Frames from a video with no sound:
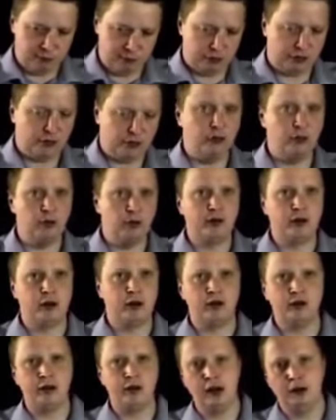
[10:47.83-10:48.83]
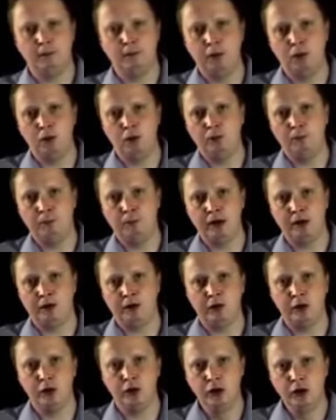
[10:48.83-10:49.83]
Much too risky to take the pawn on
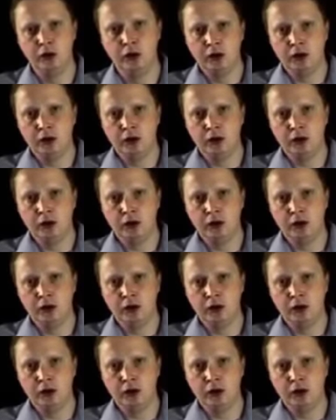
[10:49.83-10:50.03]
b2.